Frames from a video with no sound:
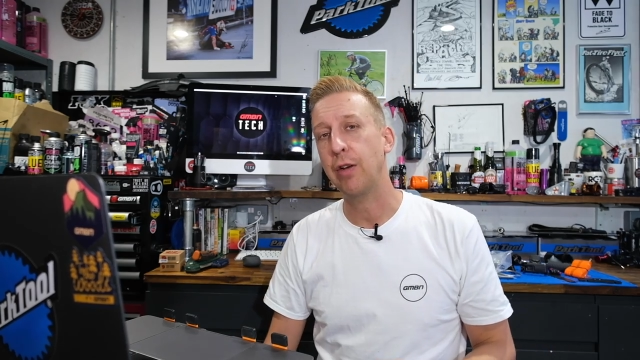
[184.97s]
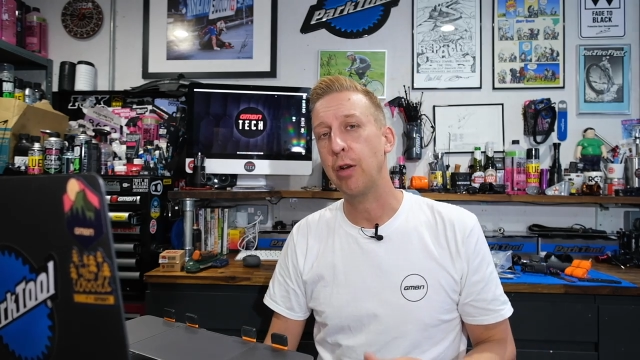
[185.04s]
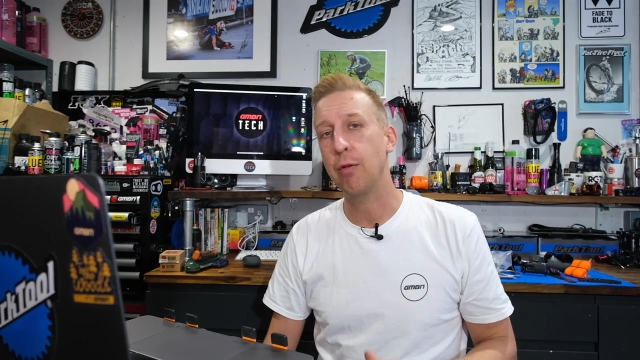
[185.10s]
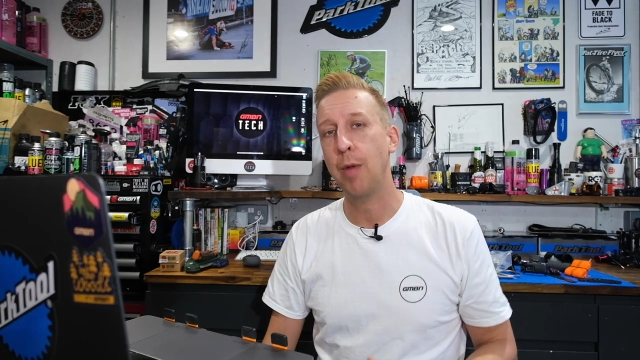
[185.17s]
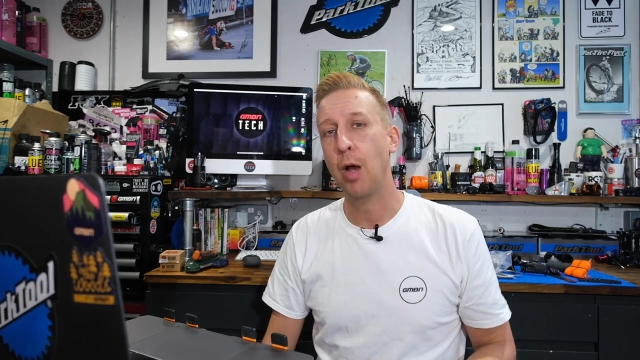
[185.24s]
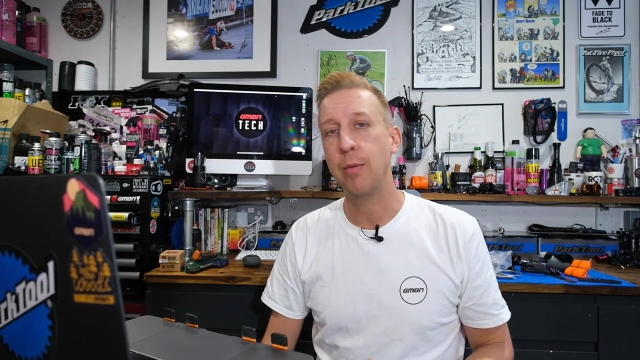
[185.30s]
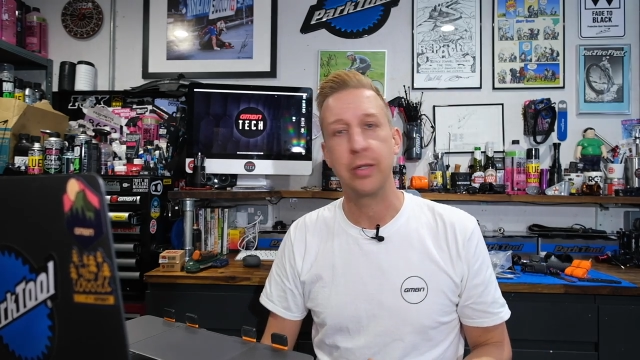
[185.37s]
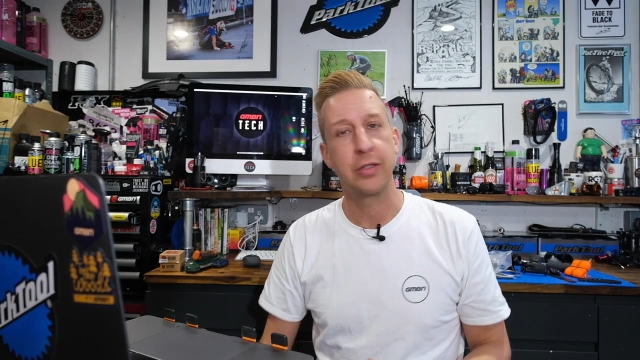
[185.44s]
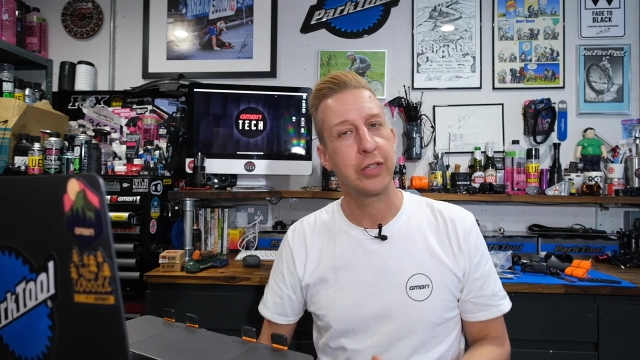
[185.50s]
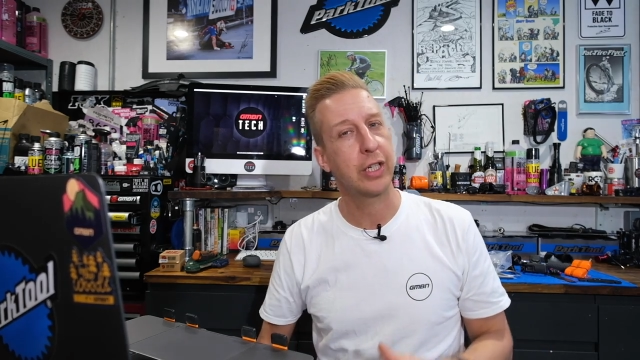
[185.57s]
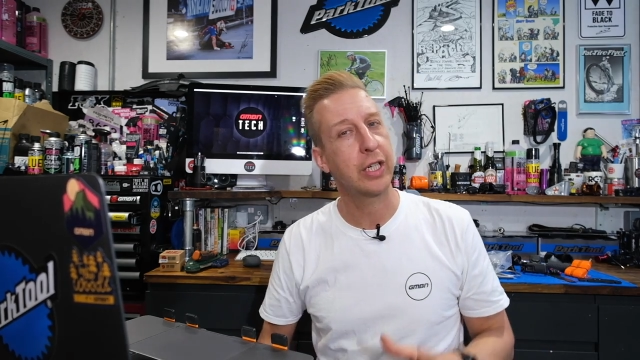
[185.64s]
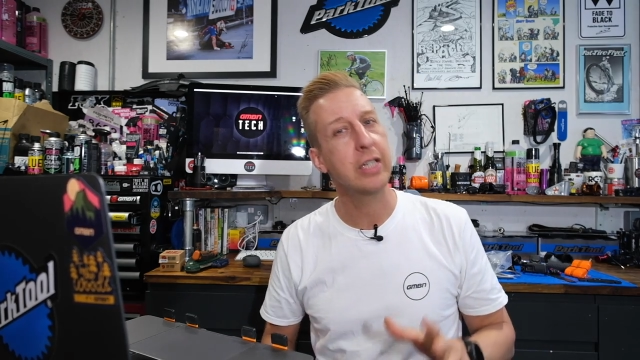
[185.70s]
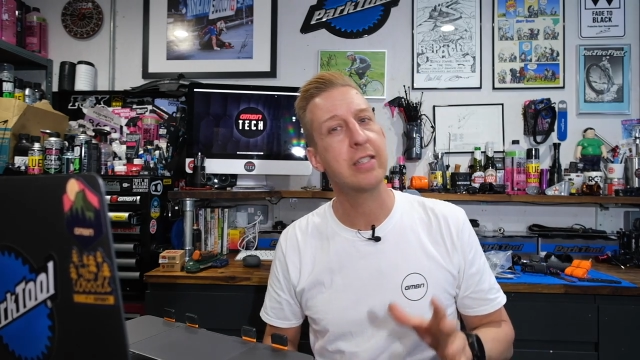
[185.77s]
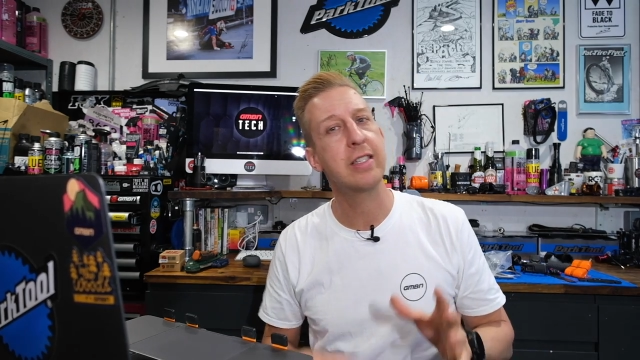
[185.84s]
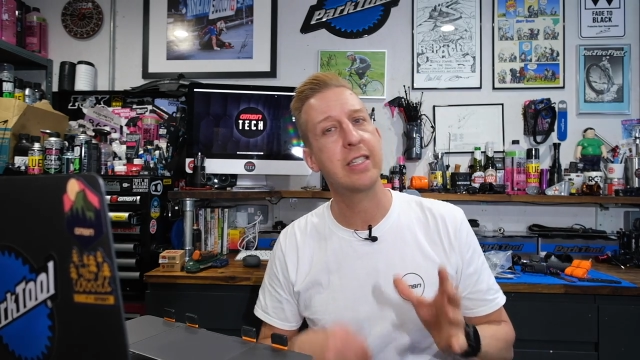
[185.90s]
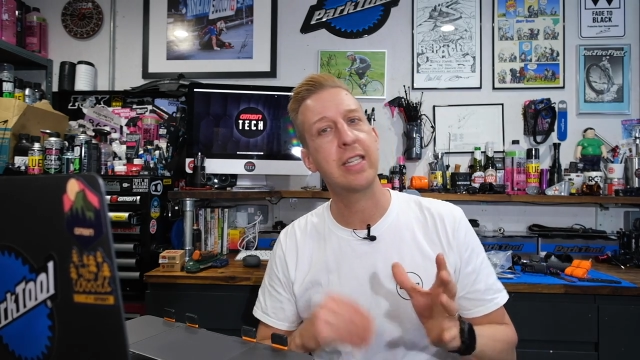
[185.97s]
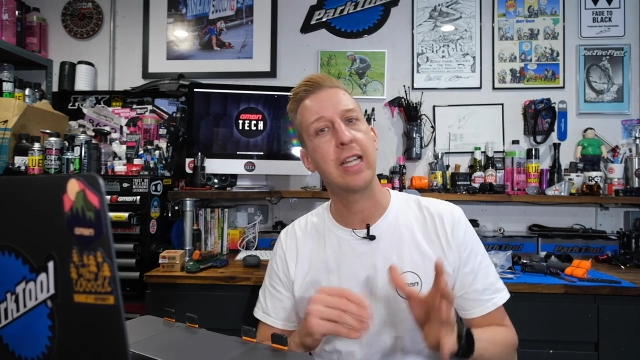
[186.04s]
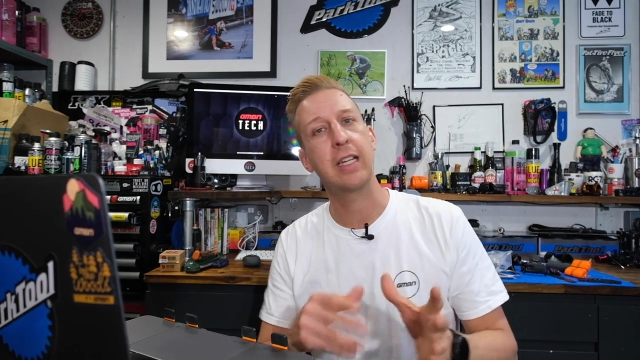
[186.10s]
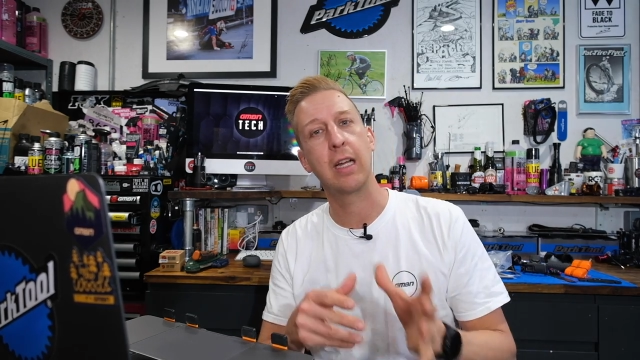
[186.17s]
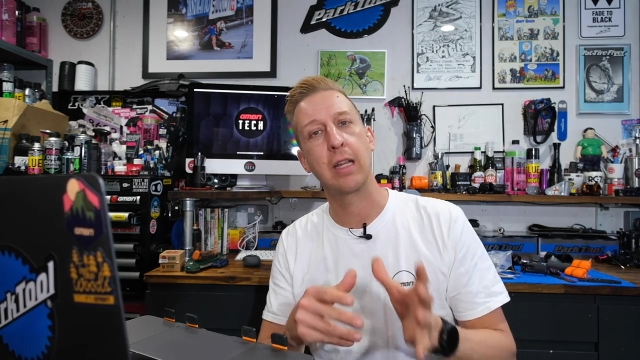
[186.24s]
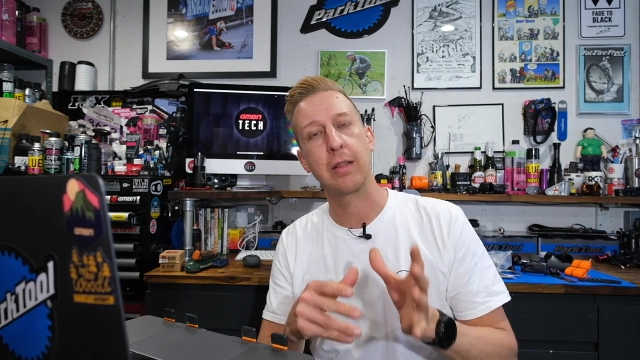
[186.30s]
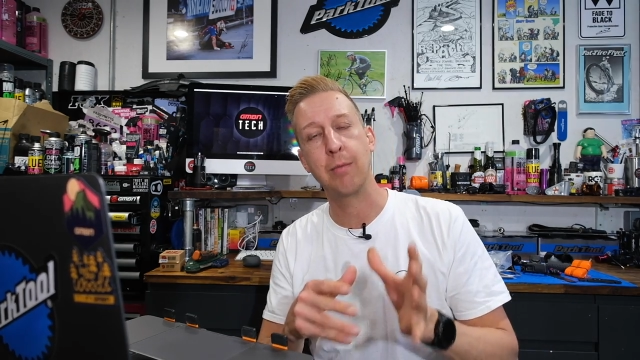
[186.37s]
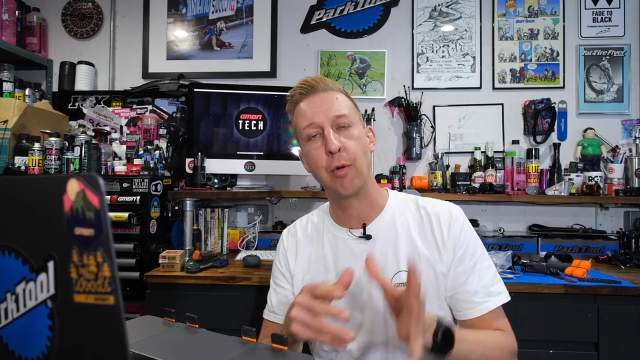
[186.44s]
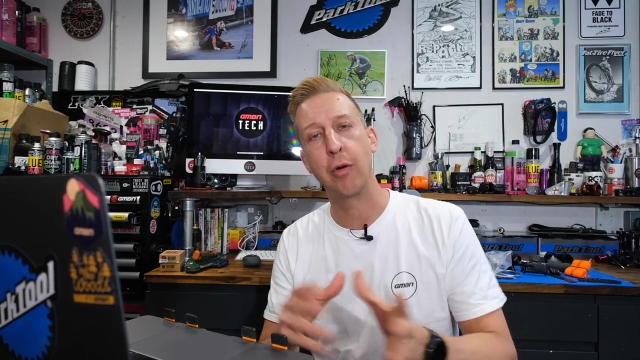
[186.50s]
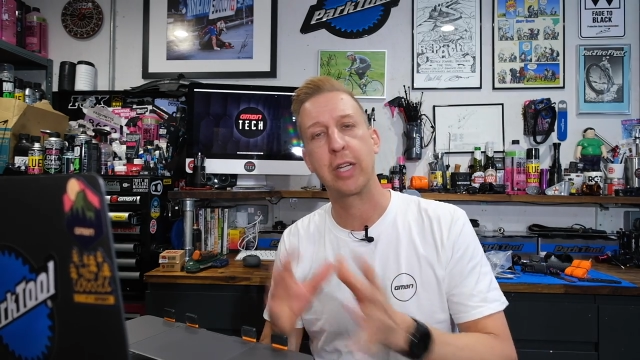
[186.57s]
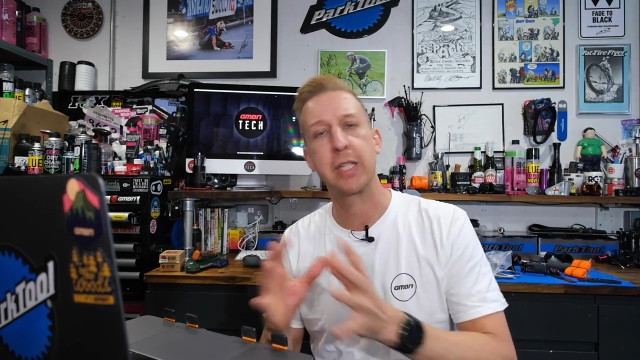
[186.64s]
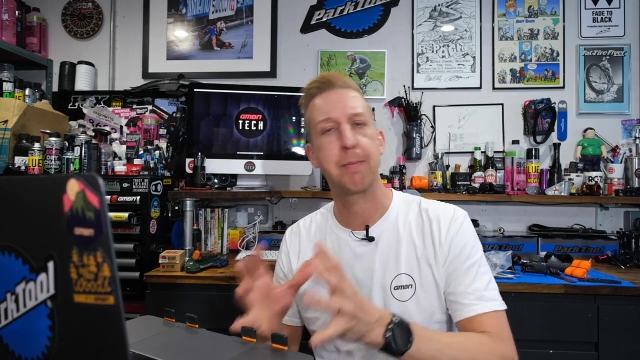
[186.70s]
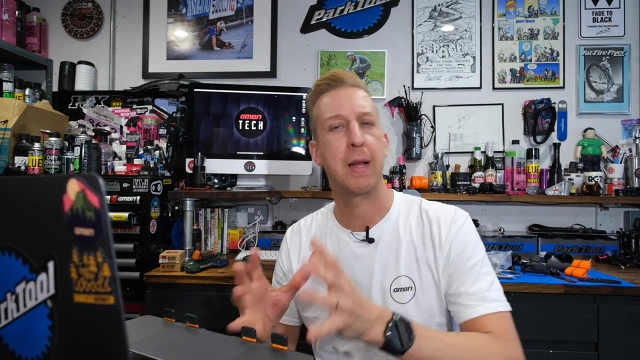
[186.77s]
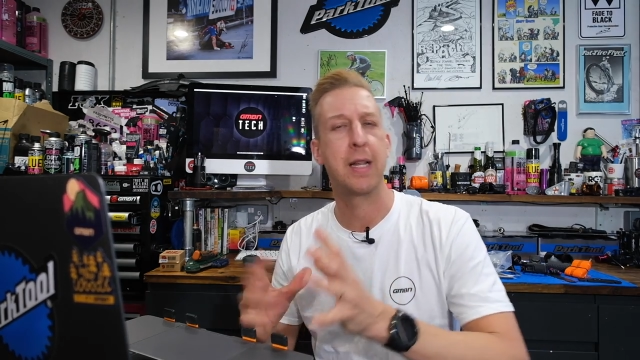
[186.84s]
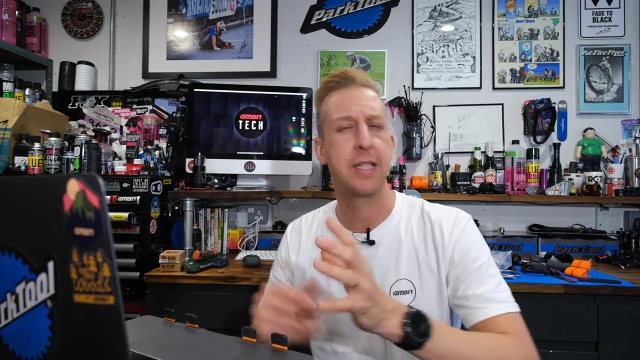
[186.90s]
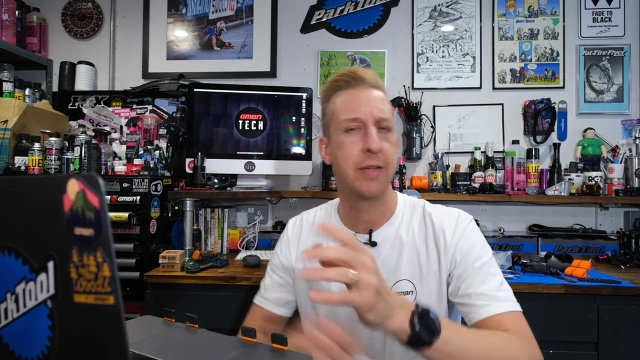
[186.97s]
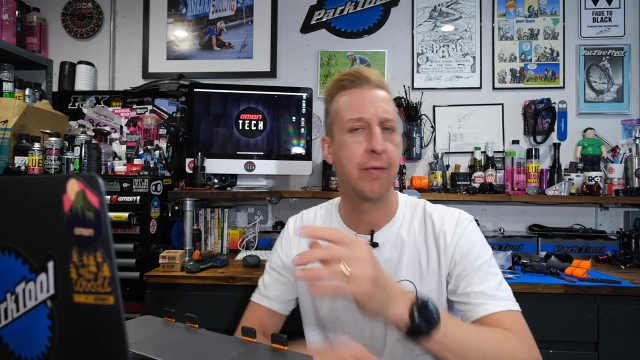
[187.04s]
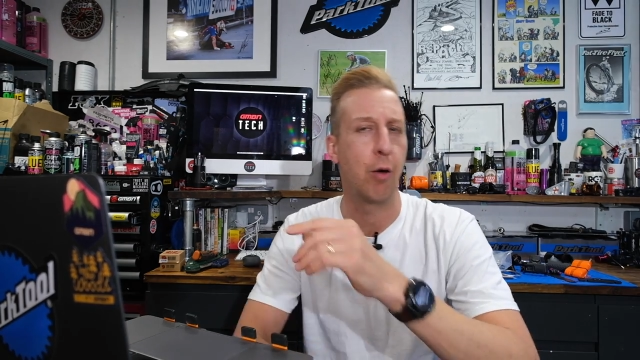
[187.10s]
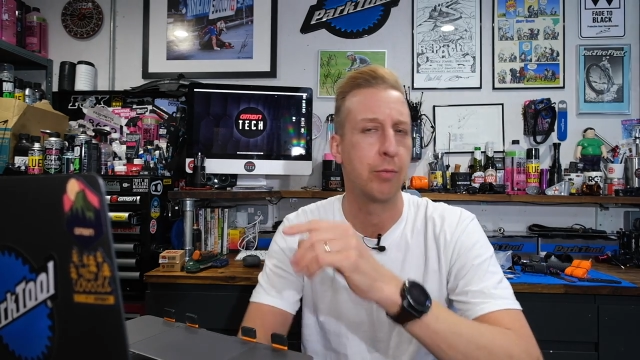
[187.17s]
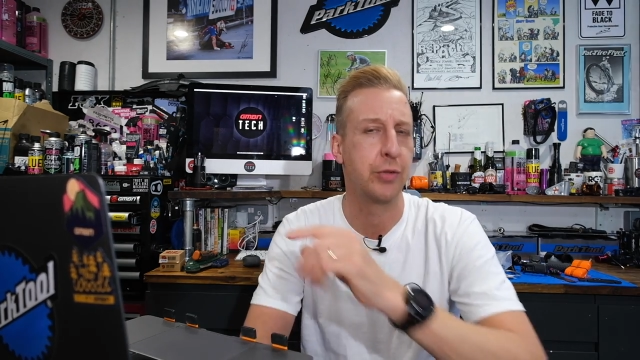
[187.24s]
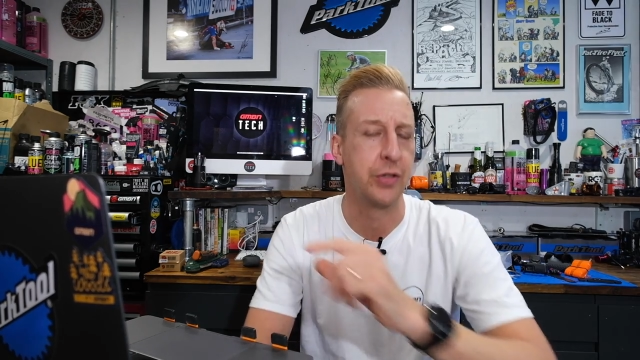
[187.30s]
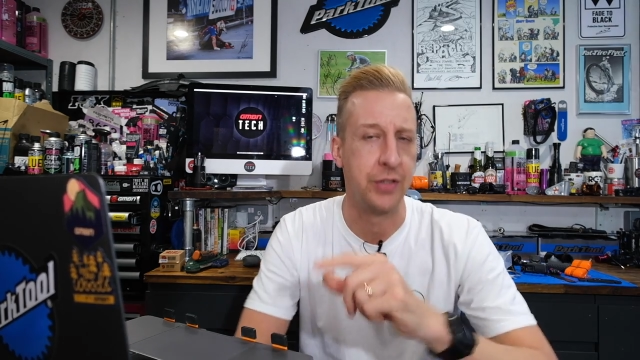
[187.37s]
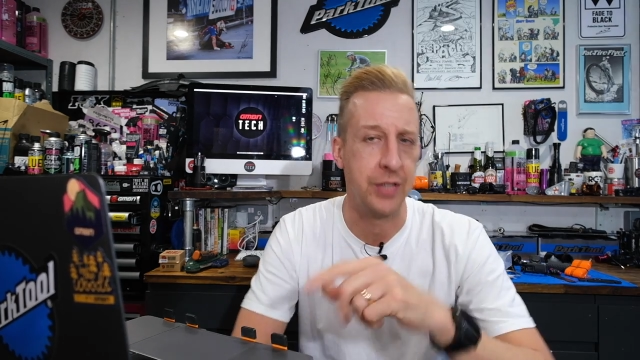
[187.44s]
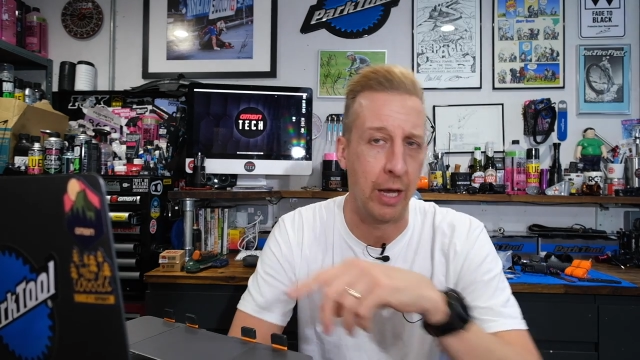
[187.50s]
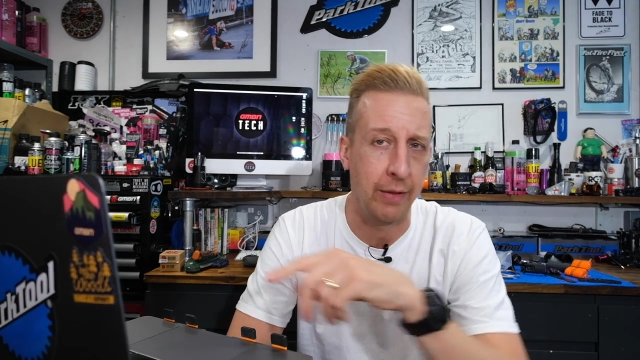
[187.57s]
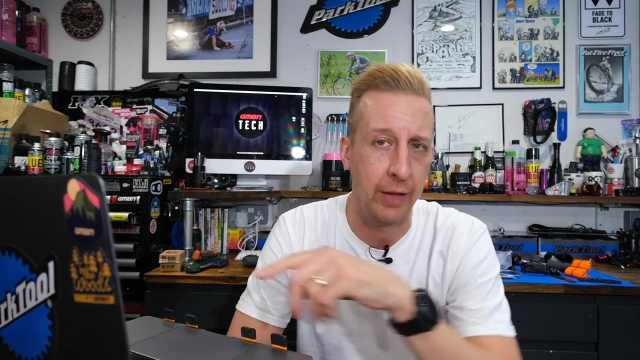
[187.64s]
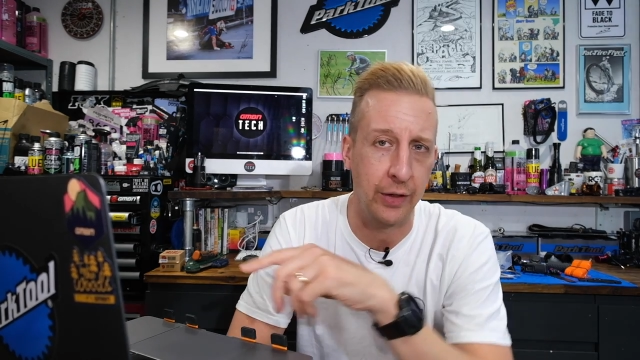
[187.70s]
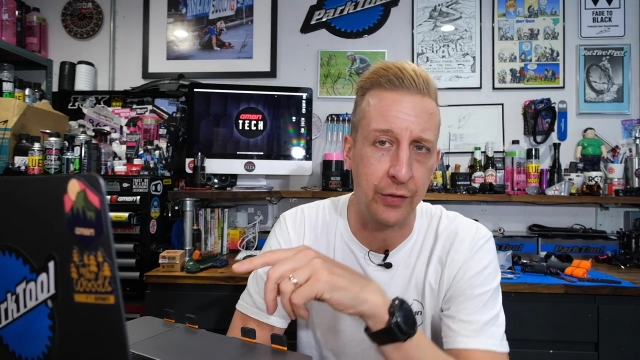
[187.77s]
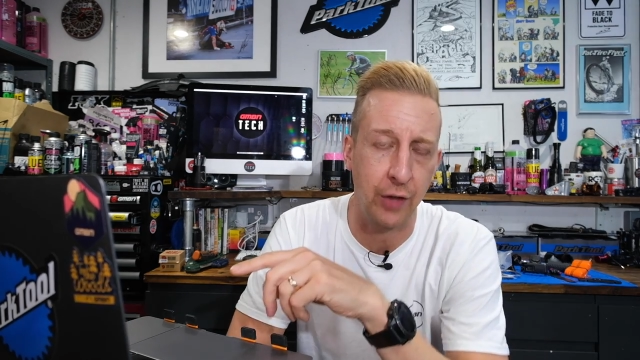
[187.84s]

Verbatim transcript: a little moment to consider the more expensive options out there.